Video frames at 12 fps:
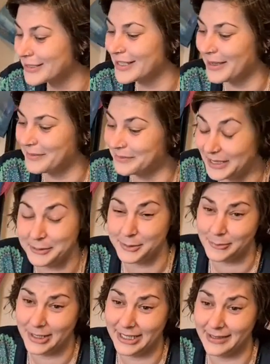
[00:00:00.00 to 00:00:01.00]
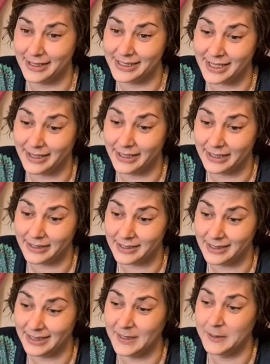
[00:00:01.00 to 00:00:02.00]
was he was a really nice guy
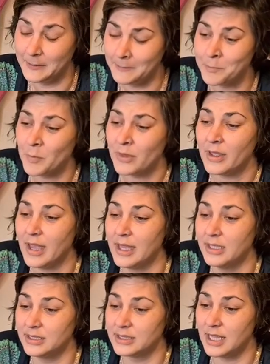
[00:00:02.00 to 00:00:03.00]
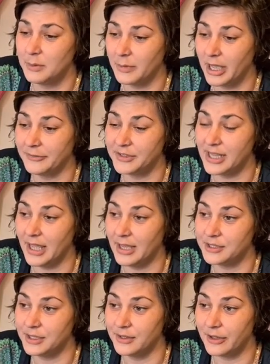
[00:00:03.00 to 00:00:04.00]
actually, and I have to say
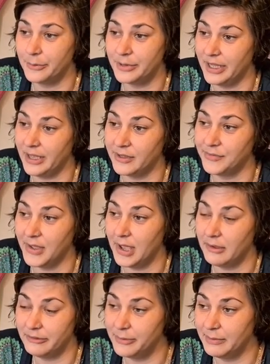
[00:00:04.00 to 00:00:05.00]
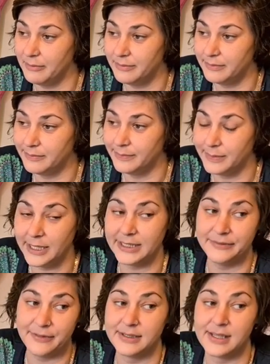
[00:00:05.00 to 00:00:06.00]
actually the company SBO have been
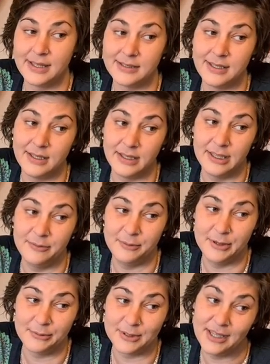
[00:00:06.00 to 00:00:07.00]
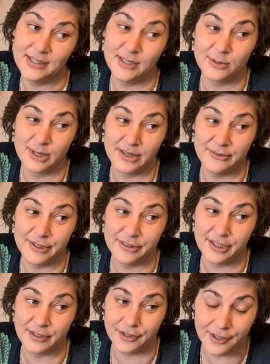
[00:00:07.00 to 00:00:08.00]
bloody fantastic in keeping me updated with
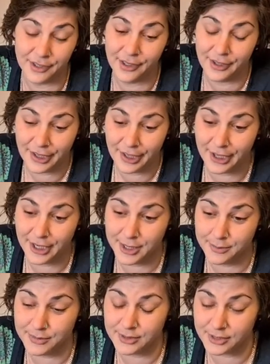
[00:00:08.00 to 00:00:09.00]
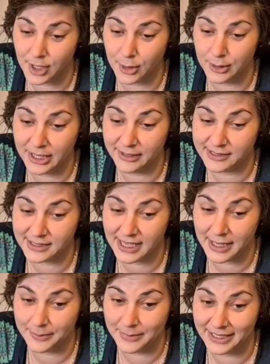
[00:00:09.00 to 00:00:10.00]
everything. So
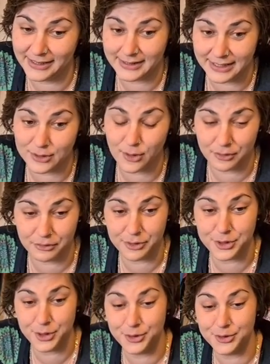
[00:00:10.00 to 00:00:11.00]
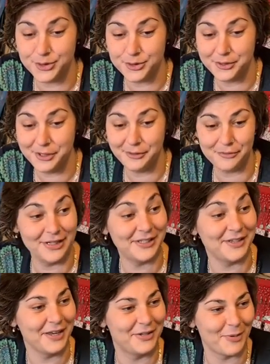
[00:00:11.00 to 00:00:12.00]
it's gone through two, three
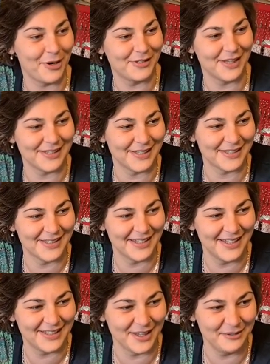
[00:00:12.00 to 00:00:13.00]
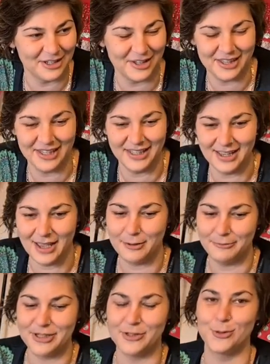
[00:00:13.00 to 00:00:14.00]
stage process, hasn't it? So we got the
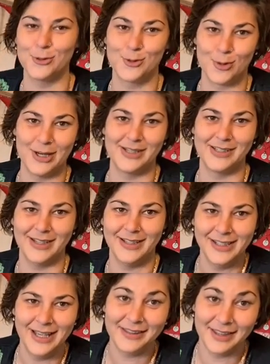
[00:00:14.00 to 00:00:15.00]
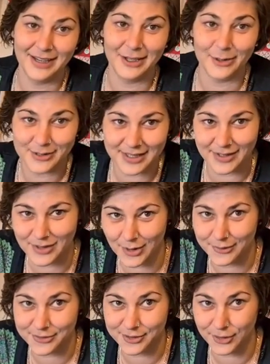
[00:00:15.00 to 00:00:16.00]
original Sprinter, then it got sent
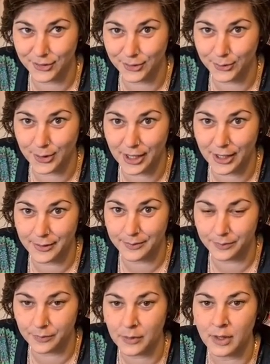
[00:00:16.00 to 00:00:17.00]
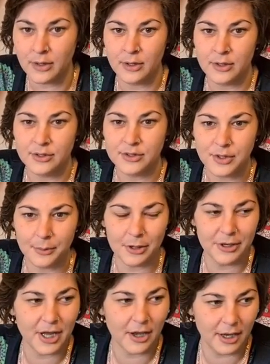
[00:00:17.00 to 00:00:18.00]
off to
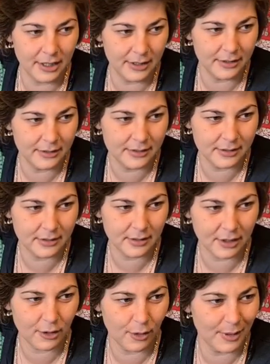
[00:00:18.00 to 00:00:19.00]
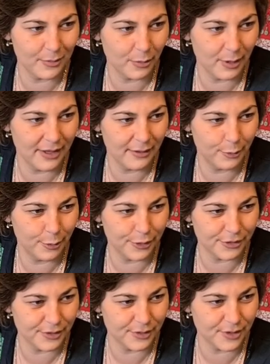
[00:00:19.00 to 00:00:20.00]
somewhere in Ireland. I can't remember where it
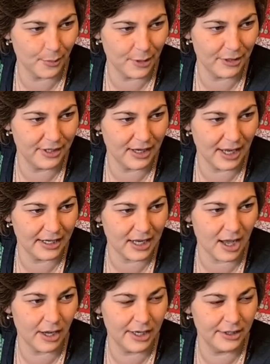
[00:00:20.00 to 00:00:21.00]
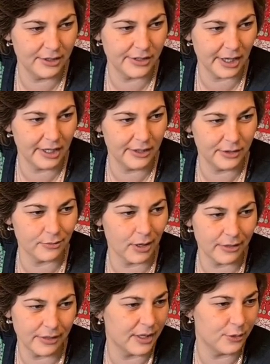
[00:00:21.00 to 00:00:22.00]
was. Somewhere in like Ireland
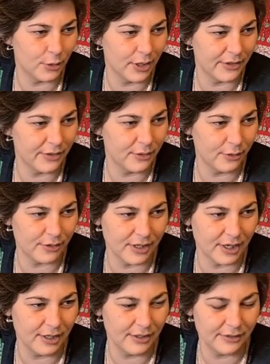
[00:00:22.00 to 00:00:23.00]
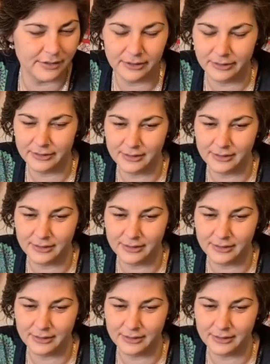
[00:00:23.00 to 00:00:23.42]
rather than Northern Ireland.